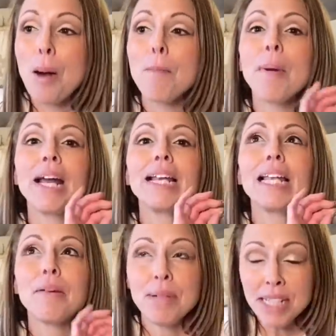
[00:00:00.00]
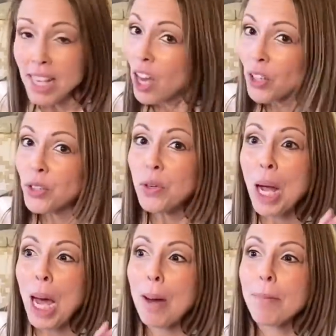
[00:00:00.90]
But let me tell you
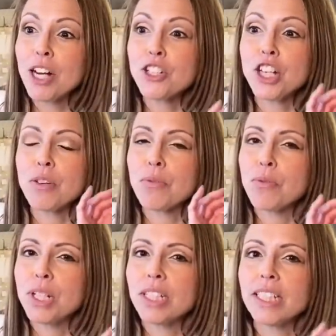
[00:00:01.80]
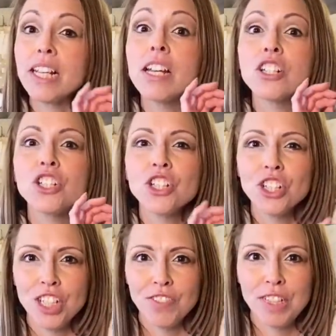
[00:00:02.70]
how much it really
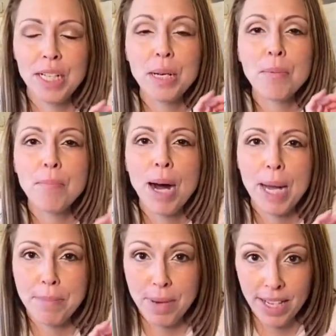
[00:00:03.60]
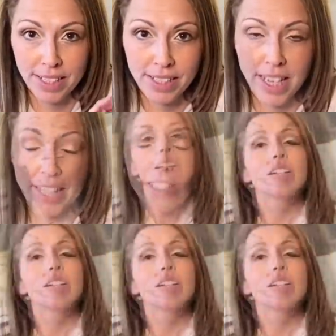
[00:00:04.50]
shifted my mindset.